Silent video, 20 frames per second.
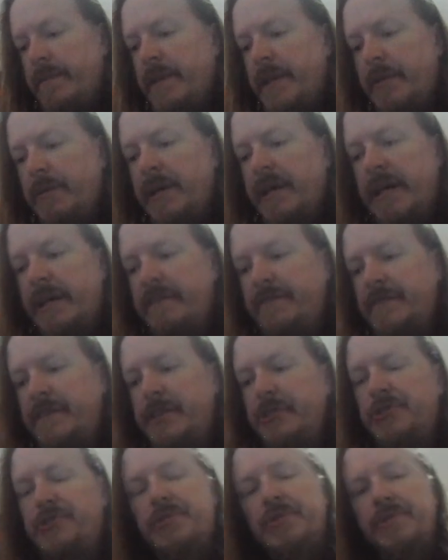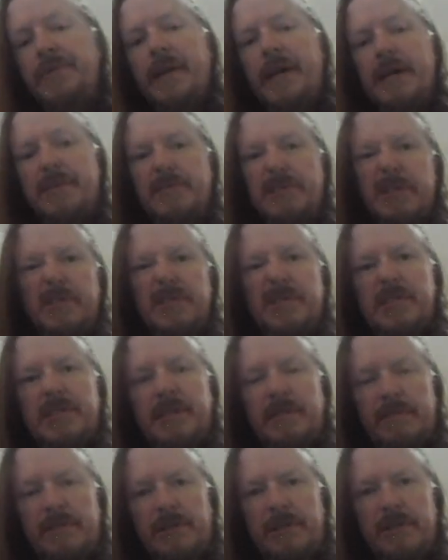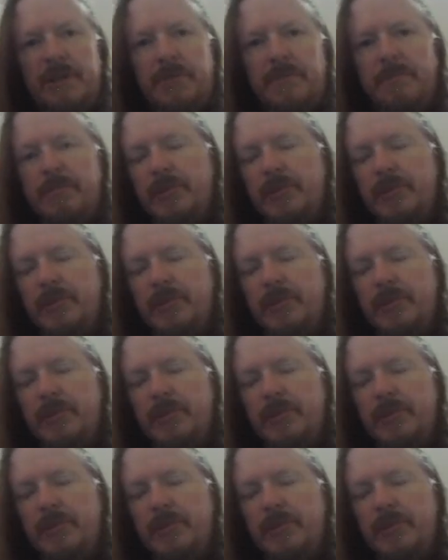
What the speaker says: Then we have 2007